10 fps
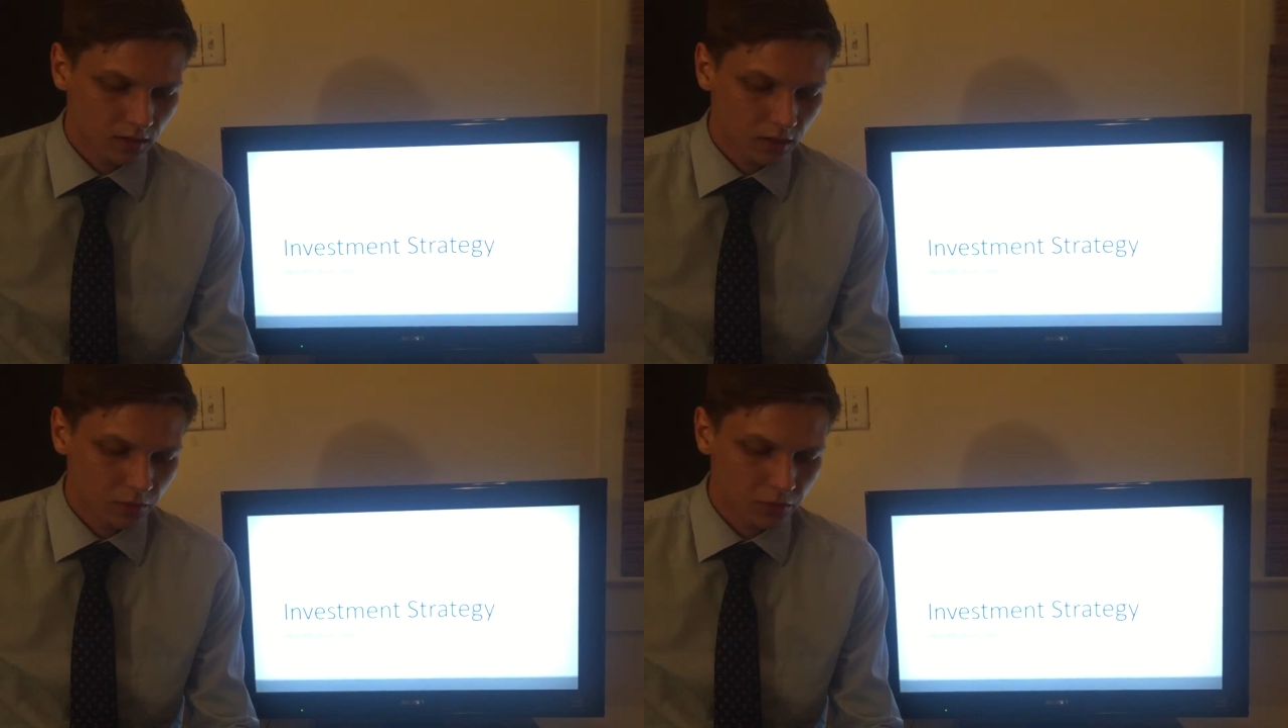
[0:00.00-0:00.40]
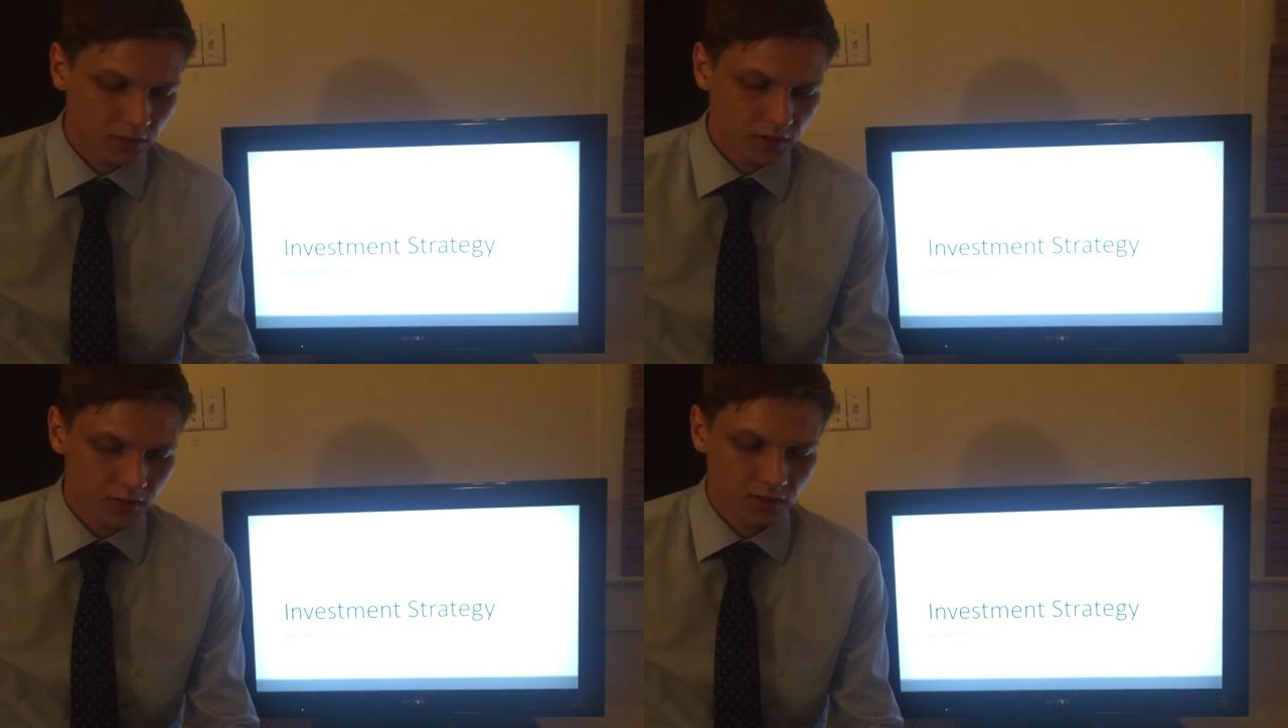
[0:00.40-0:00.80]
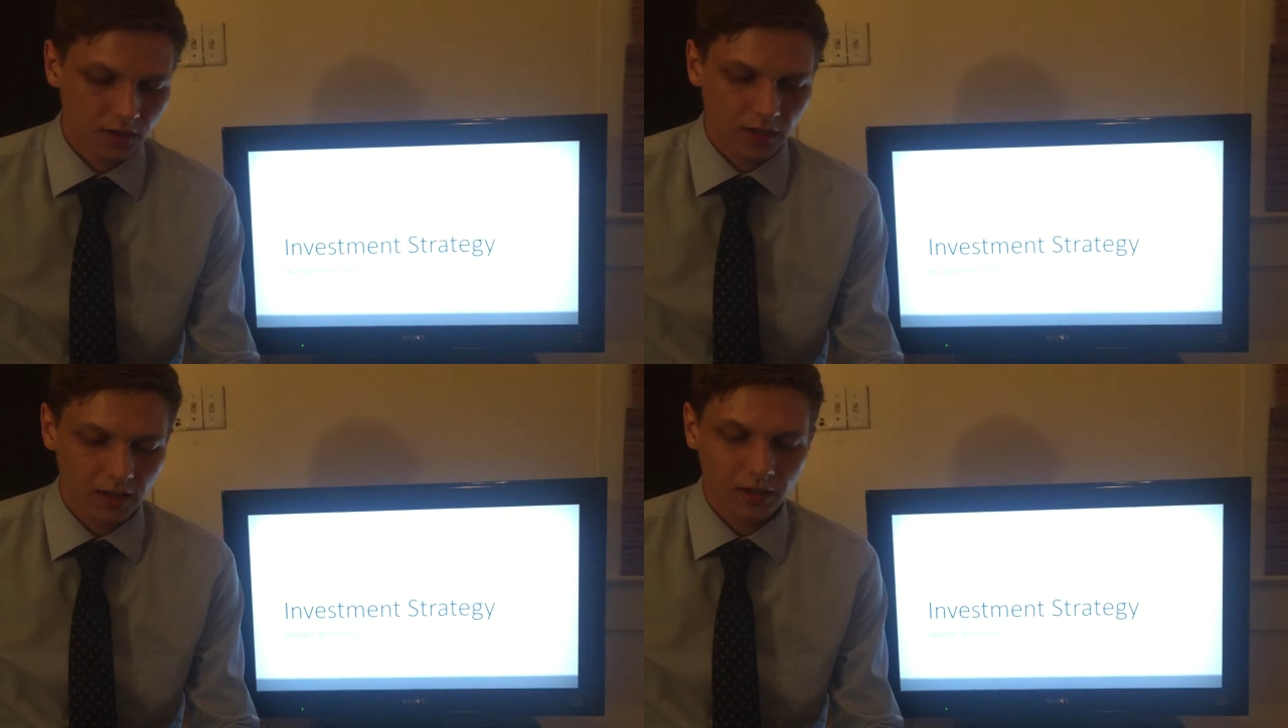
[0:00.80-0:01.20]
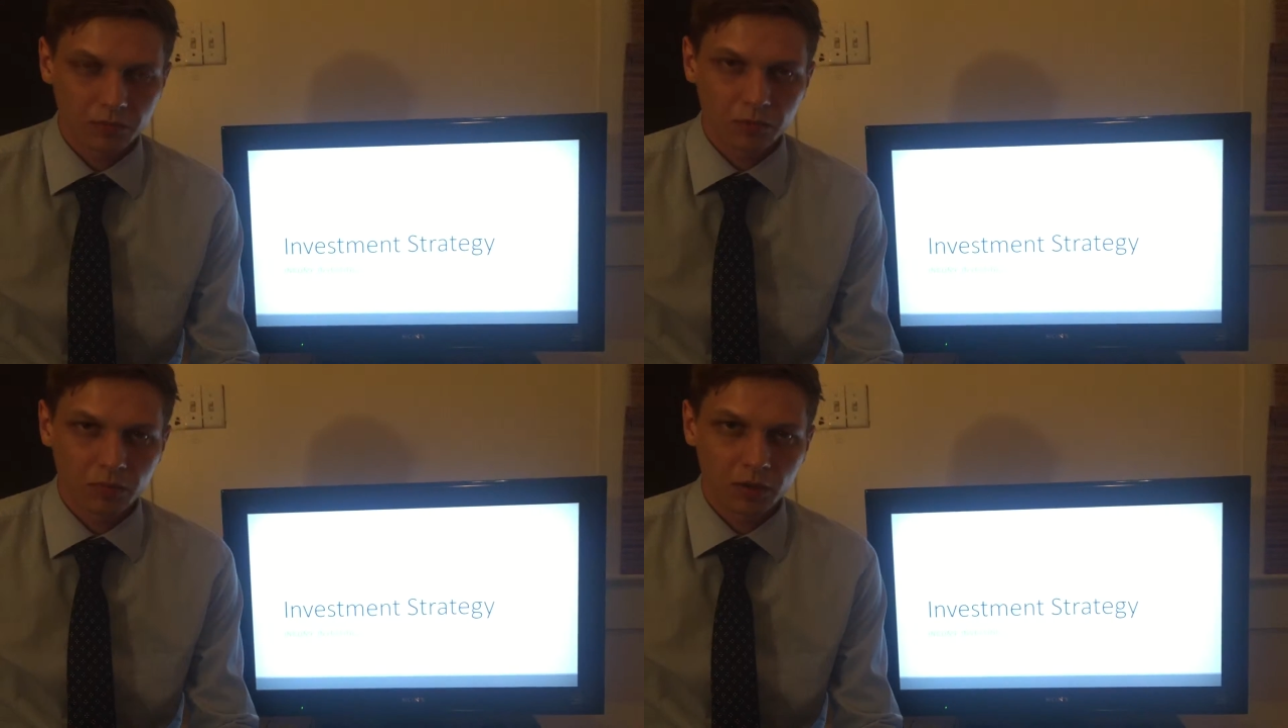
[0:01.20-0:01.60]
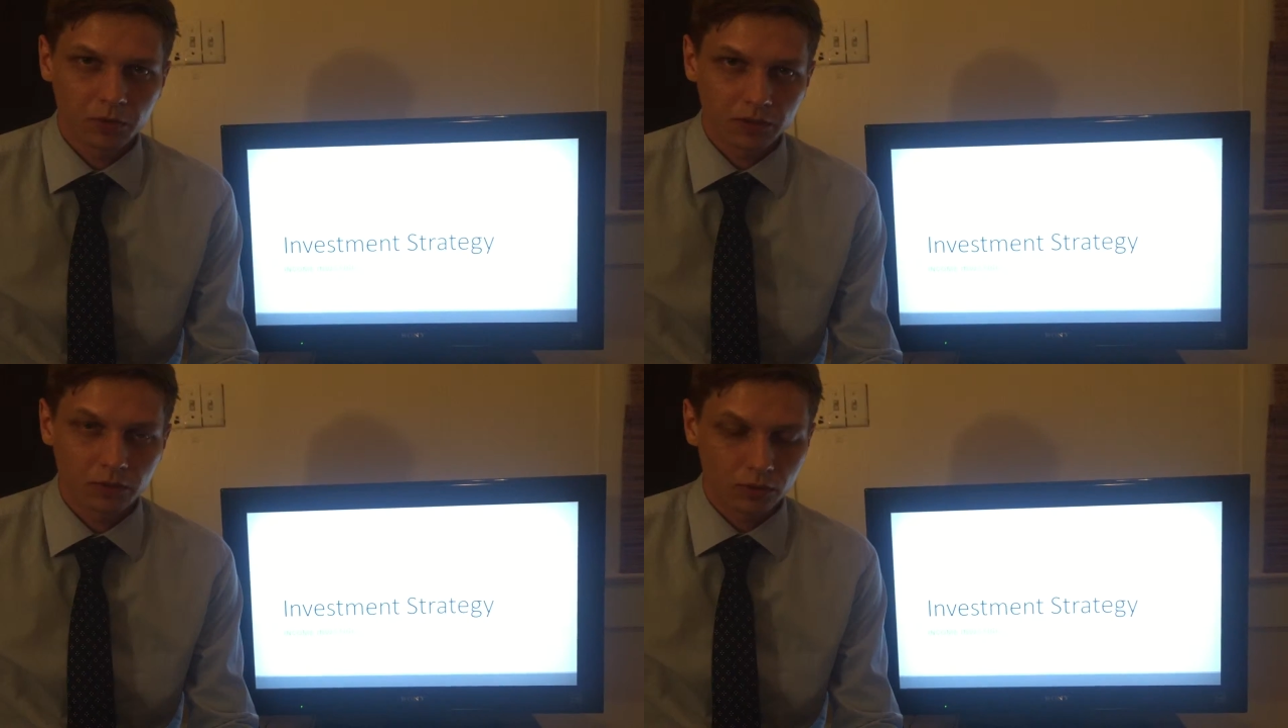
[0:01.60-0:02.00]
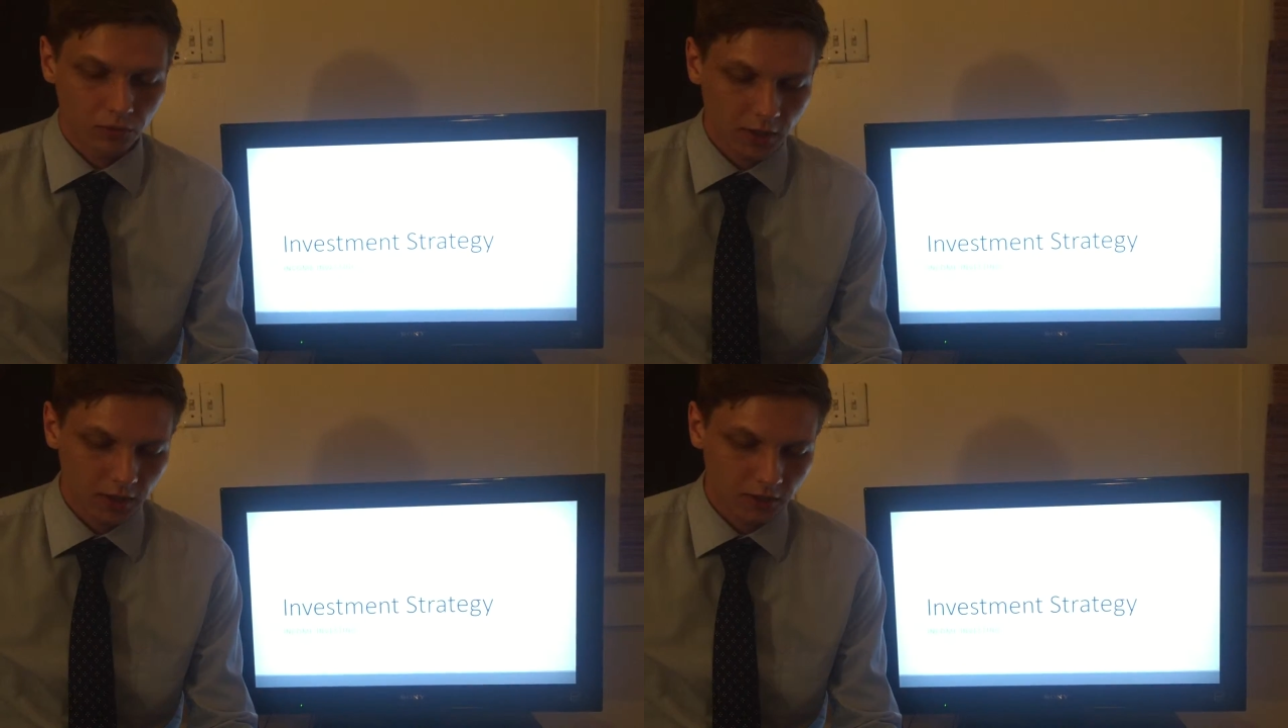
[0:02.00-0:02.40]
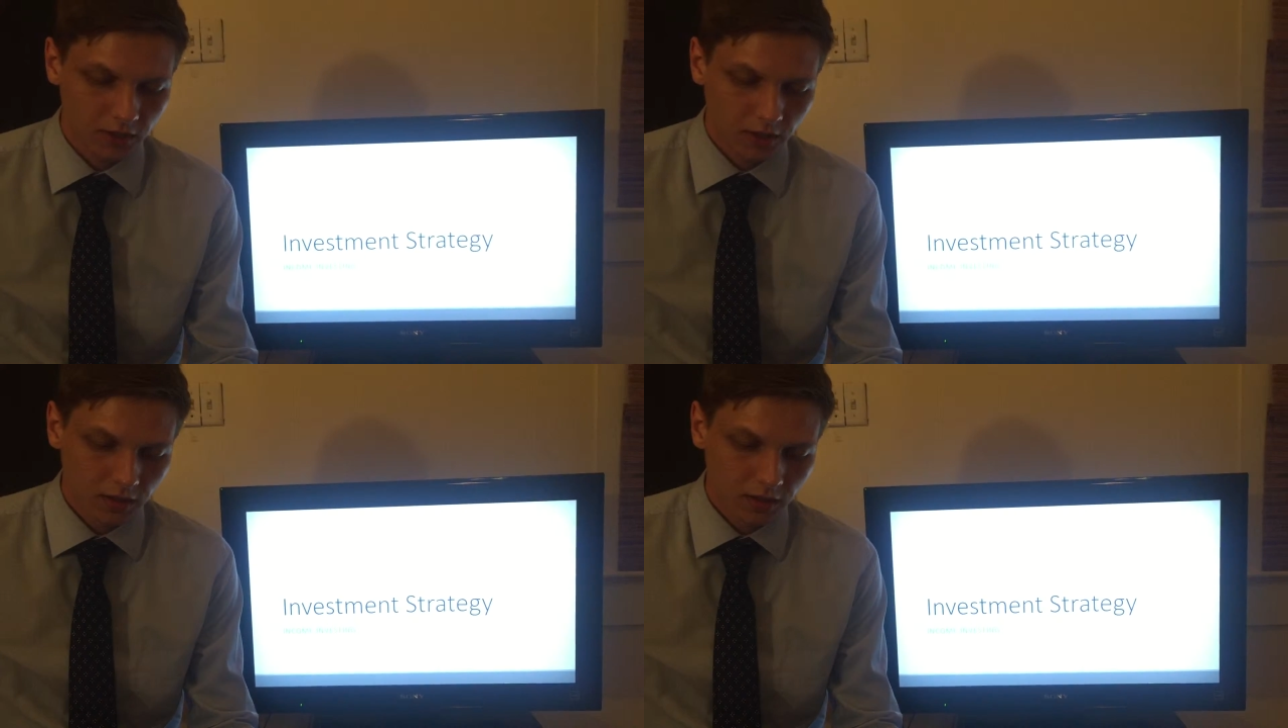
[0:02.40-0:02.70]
companies that have been public for a while.